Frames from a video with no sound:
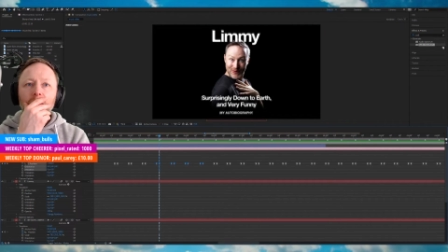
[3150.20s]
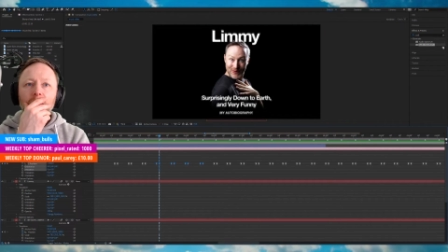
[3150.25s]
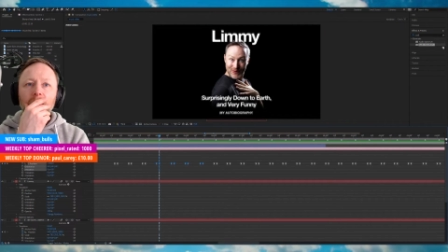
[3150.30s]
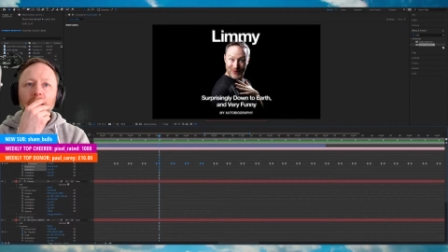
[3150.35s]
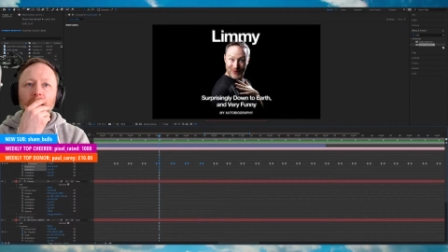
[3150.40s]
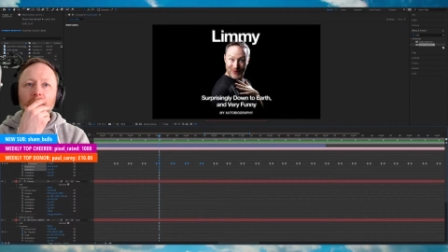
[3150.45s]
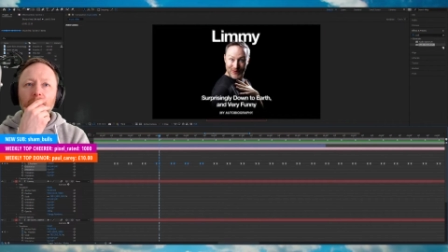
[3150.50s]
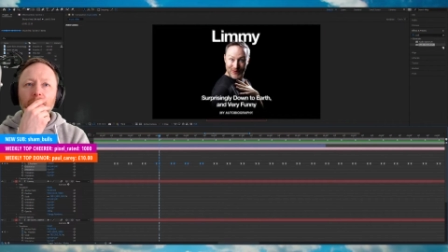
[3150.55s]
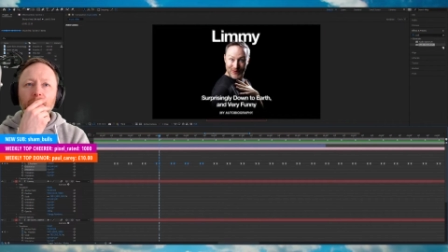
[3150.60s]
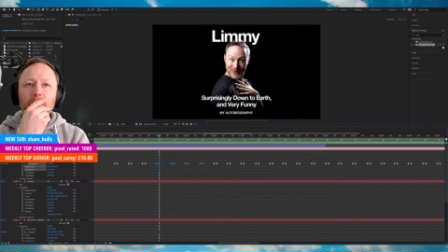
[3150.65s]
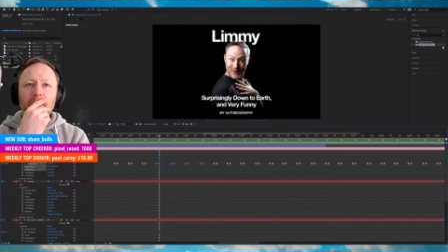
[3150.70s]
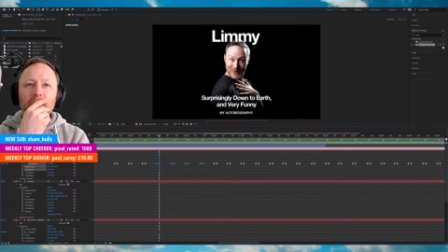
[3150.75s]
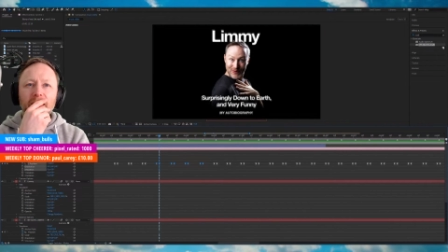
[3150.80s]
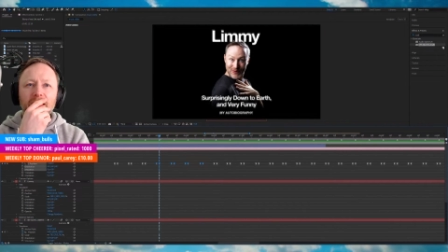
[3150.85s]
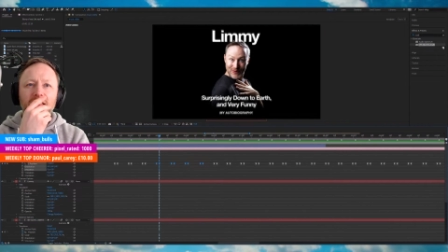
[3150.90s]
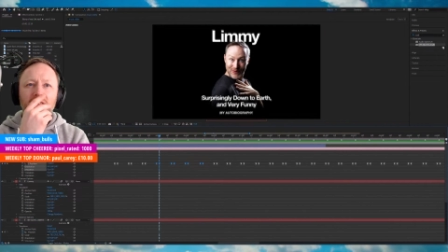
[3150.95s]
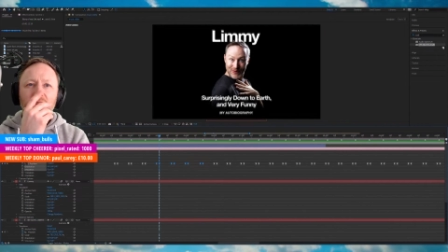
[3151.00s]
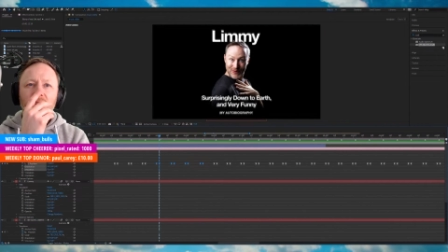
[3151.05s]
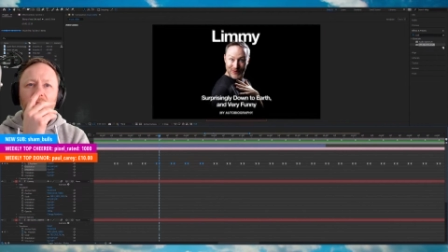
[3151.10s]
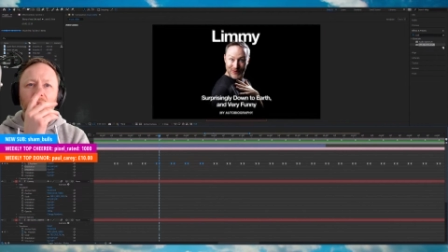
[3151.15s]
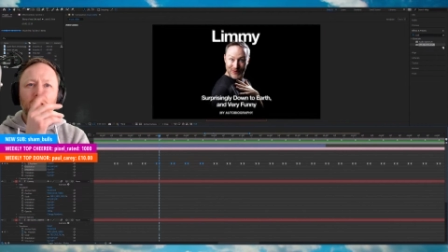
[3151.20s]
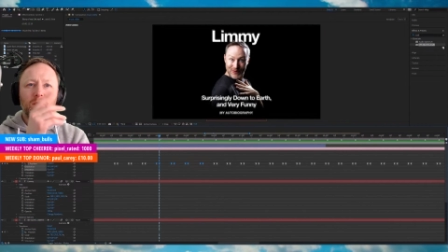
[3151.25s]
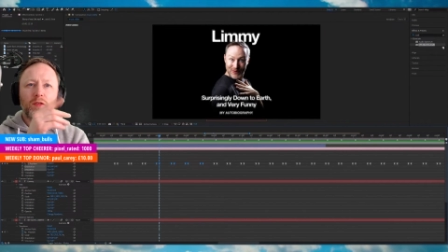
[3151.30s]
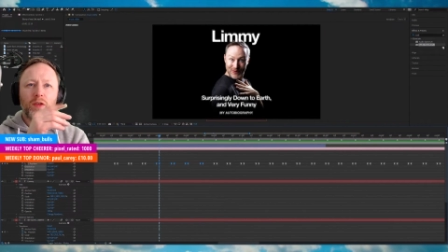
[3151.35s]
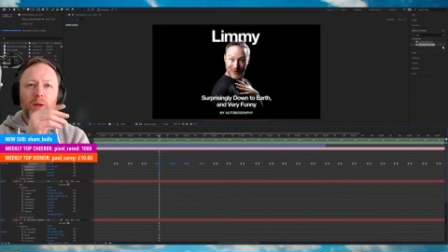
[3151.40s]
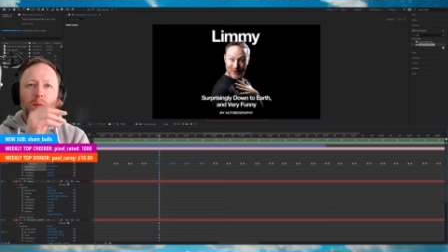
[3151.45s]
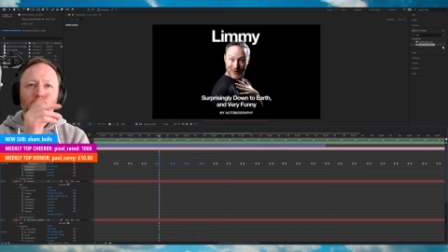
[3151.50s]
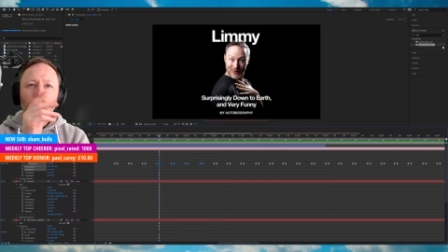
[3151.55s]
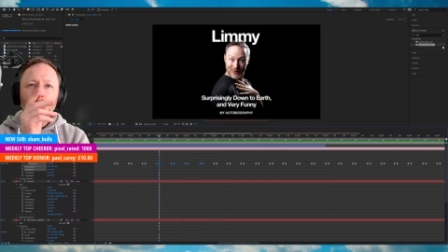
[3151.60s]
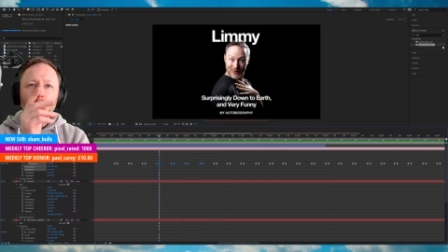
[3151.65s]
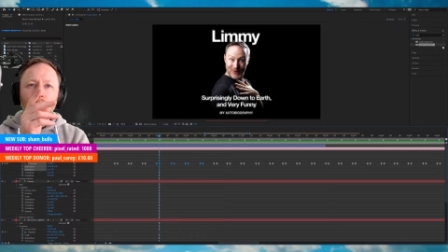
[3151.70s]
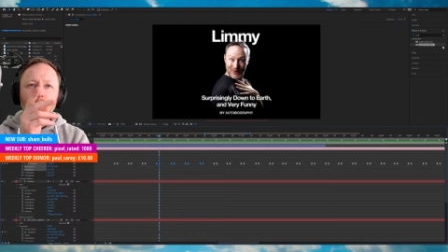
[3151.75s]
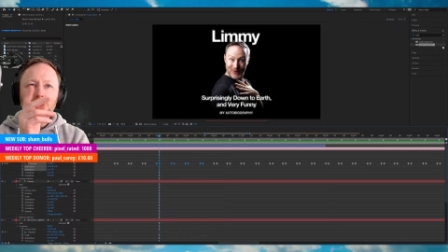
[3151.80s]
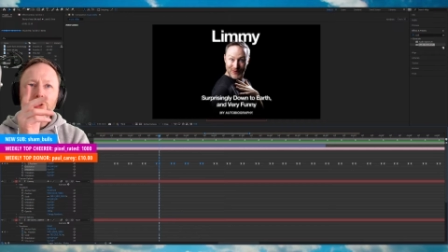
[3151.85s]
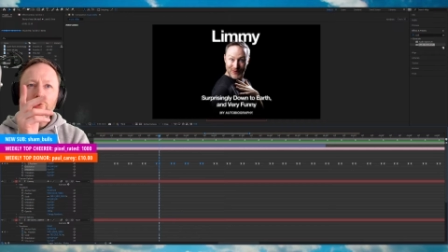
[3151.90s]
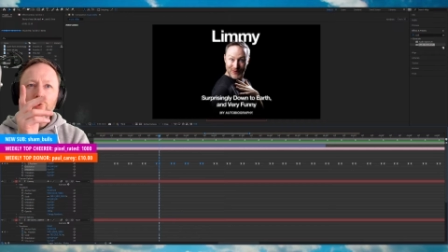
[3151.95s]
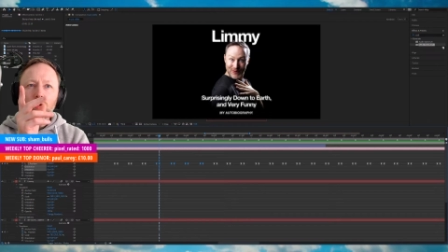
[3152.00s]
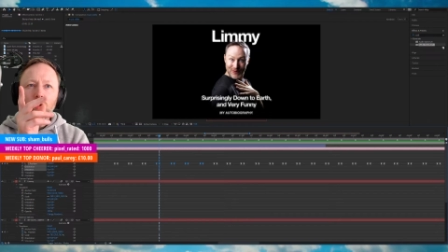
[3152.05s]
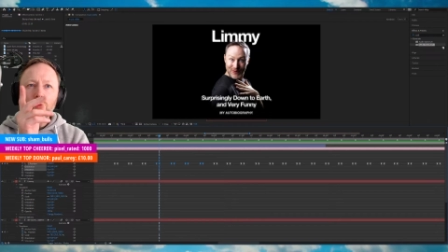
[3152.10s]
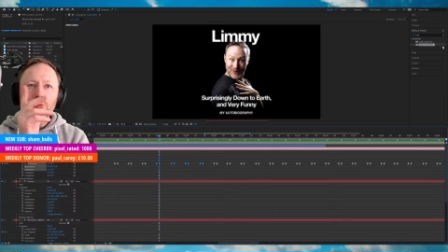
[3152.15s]
Then paste the keyframe over
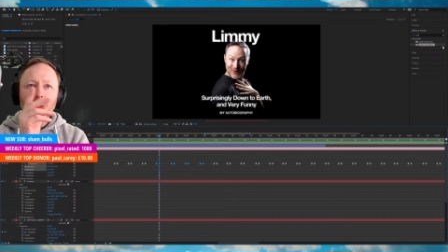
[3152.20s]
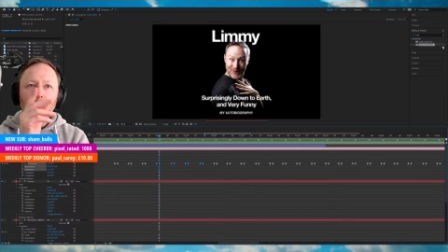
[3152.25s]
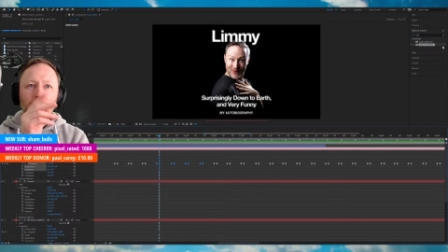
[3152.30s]
the top.